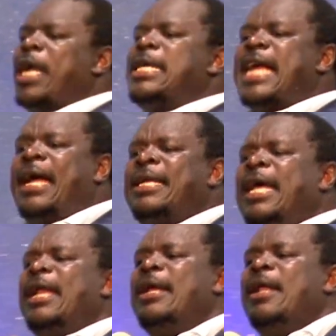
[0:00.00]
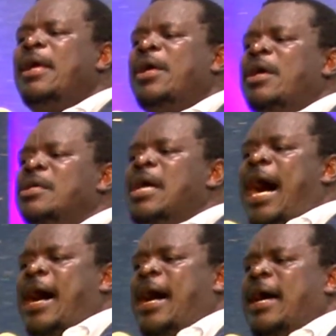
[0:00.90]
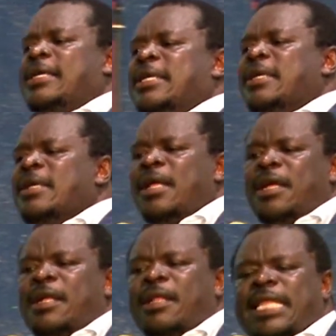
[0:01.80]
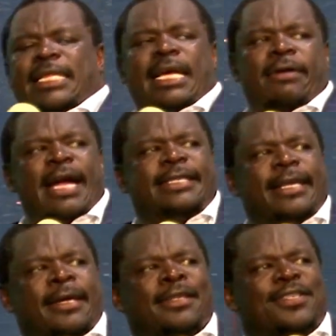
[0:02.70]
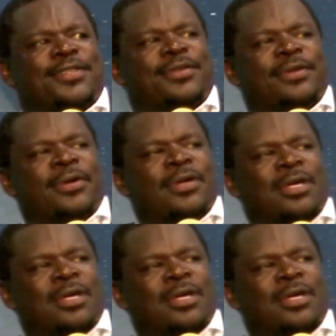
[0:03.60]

When Daniel heard that the writings